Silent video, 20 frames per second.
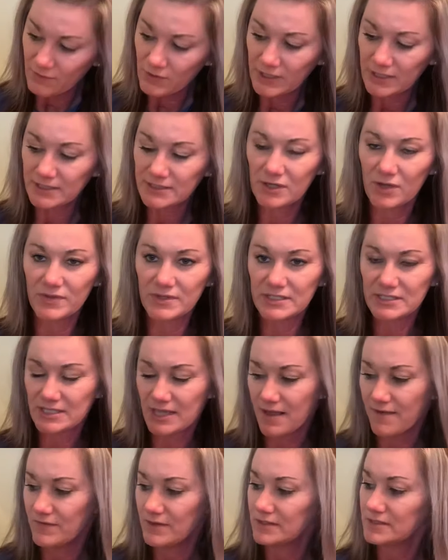when it gets on the
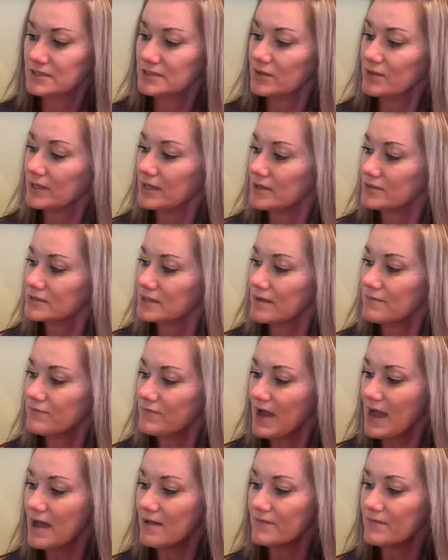7. So it goes up
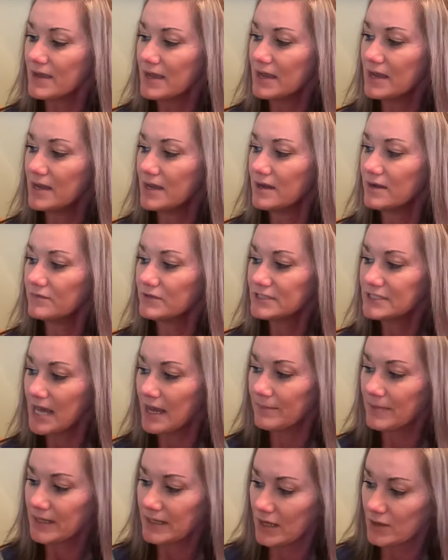5 every
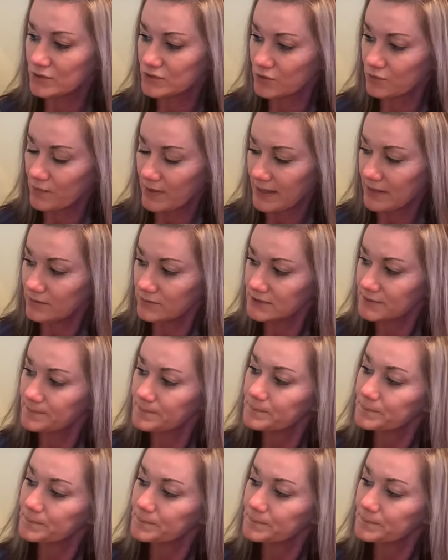time it goes around.